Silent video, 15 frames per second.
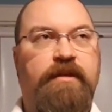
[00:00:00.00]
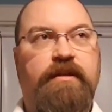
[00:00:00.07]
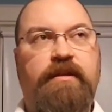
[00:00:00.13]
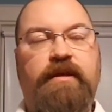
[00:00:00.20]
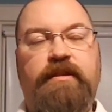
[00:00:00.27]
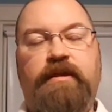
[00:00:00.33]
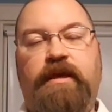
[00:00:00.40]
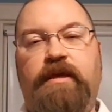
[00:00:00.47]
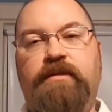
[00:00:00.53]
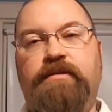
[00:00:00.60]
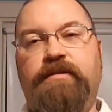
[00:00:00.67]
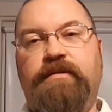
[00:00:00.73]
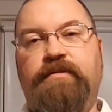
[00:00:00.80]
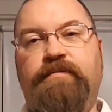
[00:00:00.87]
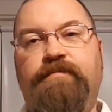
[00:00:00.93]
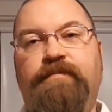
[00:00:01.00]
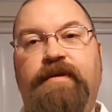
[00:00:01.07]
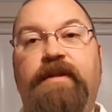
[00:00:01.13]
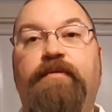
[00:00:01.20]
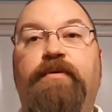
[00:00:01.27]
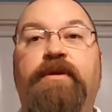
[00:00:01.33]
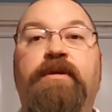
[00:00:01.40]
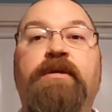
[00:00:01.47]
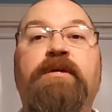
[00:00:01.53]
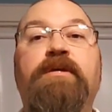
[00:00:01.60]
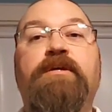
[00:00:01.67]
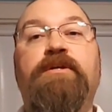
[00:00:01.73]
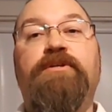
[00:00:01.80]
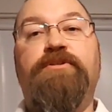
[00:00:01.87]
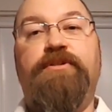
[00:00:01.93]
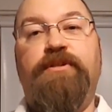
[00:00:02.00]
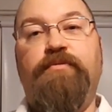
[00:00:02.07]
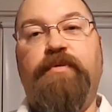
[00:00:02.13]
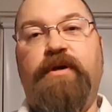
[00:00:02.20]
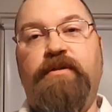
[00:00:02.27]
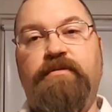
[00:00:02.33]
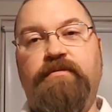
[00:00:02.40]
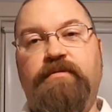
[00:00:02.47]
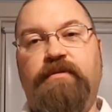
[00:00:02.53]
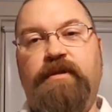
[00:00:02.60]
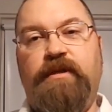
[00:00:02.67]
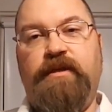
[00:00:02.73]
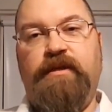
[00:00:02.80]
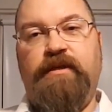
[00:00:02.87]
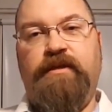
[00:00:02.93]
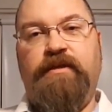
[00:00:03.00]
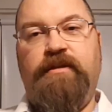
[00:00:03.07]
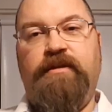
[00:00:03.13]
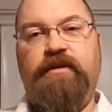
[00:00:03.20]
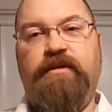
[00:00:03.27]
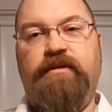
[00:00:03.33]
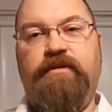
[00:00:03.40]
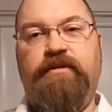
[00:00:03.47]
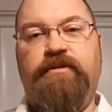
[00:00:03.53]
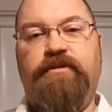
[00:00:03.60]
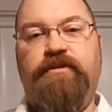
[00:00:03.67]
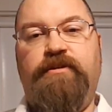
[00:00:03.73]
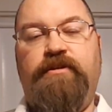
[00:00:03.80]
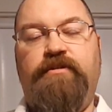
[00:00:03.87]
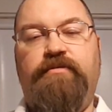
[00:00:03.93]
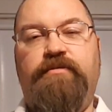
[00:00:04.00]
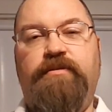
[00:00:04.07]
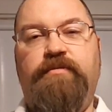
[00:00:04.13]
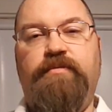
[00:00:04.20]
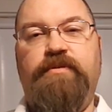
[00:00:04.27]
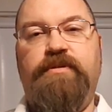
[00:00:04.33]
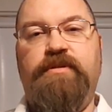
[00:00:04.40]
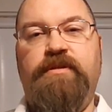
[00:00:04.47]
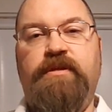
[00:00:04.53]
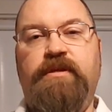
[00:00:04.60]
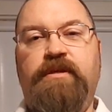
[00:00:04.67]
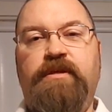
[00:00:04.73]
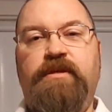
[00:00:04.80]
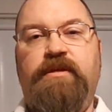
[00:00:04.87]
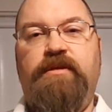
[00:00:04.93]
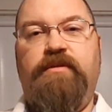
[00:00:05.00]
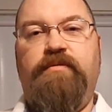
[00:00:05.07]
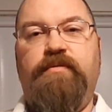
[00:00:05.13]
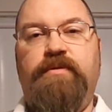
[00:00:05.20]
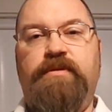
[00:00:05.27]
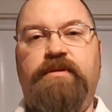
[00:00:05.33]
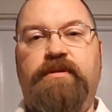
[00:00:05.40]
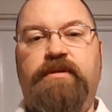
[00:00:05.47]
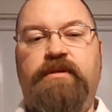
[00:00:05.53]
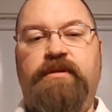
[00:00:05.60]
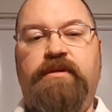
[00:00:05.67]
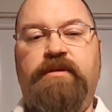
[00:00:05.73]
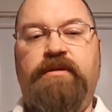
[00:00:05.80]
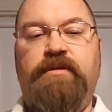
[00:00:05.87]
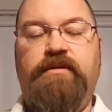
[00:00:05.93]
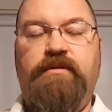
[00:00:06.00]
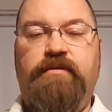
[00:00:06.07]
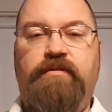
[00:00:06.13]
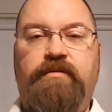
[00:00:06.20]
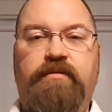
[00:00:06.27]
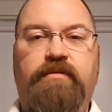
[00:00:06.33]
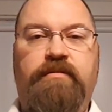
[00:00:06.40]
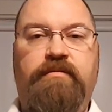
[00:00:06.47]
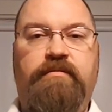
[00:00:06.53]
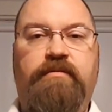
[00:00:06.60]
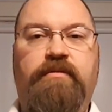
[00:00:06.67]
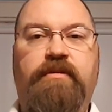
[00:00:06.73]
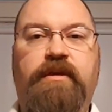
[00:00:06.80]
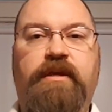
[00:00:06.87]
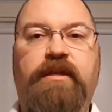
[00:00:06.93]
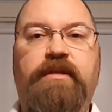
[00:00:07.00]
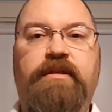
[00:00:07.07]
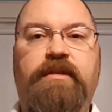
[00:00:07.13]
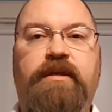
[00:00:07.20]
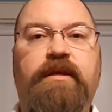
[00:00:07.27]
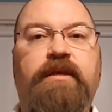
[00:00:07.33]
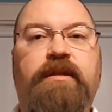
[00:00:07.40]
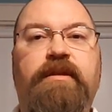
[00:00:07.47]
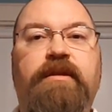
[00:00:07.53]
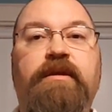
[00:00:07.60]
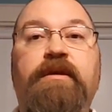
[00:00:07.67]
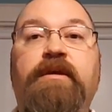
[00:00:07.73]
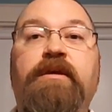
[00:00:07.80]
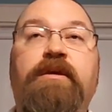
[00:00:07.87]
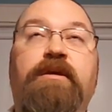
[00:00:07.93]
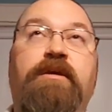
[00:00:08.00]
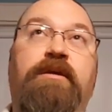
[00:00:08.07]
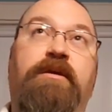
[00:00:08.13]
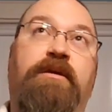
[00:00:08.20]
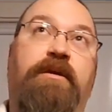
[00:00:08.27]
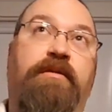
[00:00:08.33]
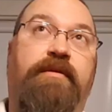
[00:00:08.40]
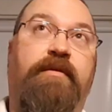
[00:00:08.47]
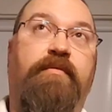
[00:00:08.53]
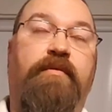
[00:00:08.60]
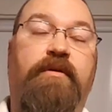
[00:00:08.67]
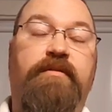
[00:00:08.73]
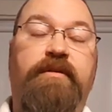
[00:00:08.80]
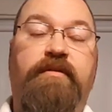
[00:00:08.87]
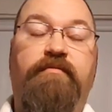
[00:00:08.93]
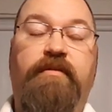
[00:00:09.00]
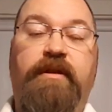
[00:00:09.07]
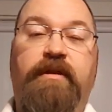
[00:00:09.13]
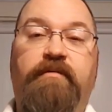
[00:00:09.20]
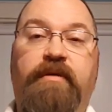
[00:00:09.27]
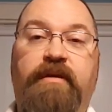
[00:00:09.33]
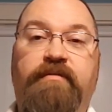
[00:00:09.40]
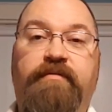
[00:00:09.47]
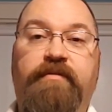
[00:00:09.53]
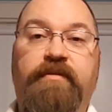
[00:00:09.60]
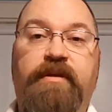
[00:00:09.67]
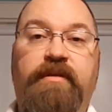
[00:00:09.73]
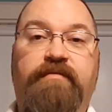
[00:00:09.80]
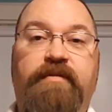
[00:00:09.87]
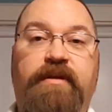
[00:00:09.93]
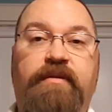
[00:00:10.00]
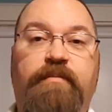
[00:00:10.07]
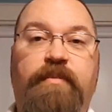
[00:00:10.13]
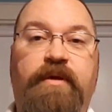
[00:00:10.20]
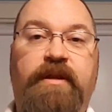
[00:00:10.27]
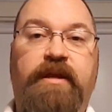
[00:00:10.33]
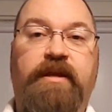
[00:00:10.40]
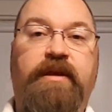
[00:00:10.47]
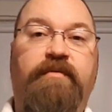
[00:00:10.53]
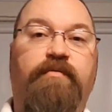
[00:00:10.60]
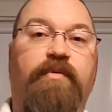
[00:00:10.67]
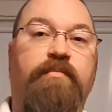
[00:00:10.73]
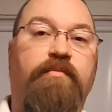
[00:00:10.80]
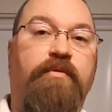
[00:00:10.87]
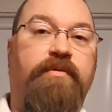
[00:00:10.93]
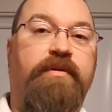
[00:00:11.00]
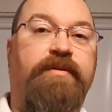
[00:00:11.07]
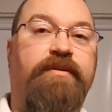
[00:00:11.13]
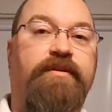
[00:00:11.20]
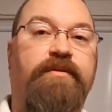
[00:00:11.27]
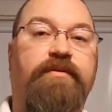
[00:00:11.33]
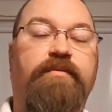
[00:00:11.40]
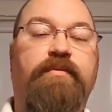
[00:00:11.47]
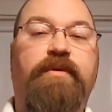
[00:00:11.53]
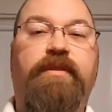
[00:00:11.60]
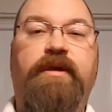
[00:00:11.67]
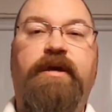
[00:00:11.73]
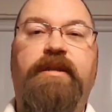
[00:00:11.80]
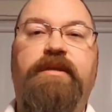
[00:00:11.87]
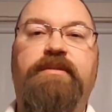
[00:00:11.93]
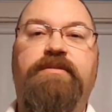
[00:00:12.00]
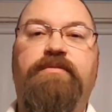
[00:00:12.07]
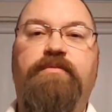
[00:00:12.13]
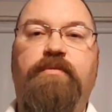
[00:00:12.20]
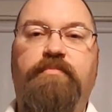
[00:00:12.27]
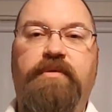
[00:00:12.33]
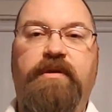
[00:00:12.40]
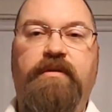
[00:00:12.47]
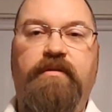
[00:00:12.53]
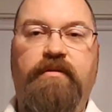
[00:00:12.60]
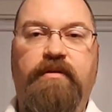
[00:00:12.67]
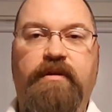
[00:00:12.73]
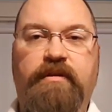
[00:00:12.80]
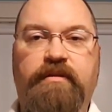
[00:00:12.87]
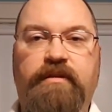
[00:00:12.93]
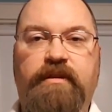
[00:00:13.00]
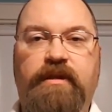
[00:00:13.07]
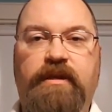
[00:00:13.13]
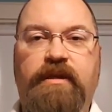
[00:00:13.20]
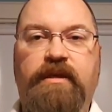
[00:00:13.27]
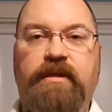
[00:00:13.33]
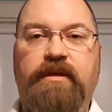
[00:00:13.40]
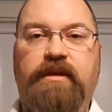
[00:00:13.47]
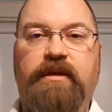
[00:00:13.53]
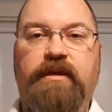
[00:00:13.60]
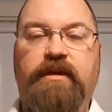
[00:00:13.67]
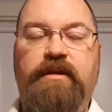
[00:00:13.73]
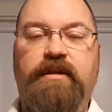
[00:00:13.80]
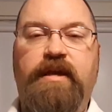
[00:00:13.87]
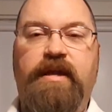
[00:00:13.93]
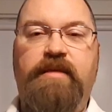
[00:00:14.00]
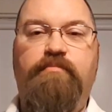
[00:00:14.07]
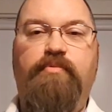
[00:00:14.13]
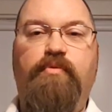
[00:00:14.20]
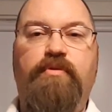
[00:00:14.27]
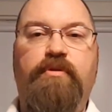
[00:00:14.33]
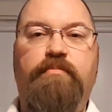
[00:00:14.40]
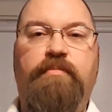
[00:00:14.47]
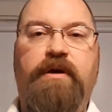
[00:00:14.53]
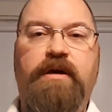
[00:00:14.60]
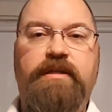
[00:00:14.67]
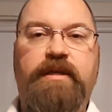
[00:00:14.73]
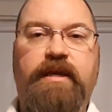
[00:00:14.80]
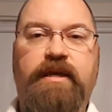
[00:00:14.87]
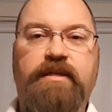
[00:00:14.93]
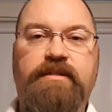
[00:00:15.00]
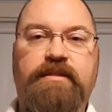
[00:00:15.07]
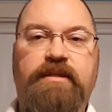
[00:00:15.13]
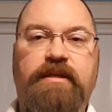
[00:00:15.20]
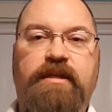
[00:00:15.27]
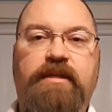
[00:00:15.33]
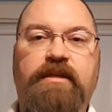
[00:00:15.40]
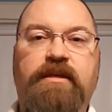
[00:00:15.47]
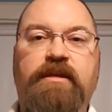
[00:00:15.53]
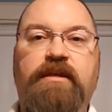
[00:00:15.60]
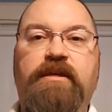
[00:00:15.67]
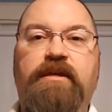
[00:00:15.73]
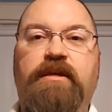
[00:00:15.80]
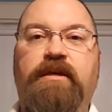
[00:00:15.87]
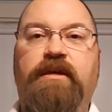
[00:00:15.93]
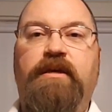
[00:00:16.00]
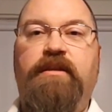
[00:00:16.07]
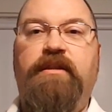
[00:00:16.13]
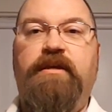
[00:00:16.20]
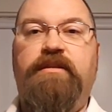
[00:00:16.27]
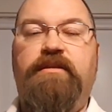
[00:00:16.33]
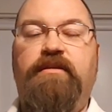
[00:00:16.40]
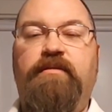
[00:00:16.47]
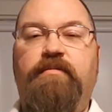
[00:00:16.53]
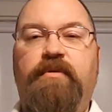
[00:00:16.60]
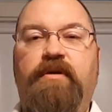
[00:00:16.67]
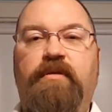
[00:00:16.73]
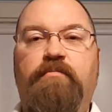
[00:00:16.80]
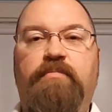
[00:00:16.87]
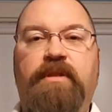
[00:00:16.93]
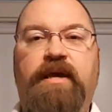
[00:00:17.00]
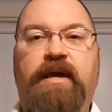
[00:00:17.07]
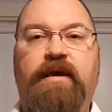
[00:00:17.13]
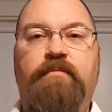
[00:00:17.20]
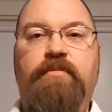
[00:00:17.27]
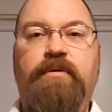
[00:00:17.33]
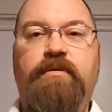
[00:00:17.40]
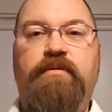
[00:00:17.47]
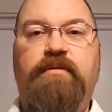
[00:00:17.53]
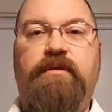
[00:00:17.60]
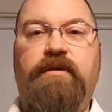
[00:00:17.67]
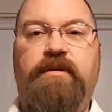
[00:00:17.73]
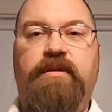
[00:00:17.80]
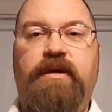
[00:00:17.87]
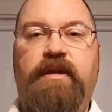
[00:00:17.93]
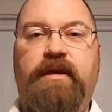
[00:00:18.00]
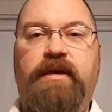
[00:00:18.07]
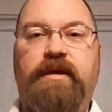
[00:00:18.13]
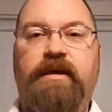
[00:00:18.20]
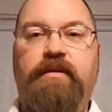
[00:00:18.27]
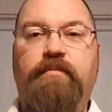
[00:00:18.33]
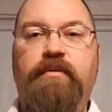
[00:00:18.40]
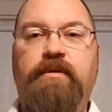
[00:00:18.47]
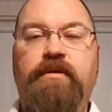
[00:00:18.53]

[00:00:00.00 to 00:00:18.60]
not the case. Anyway, she did well, and uh, you know it was it was a good good night, and I think we're all done running around for the evening. But I have one more thing to do, and that is to appear on the uh, Daddy Porter podcast tonight, and that's going to be on Blab.im, uh,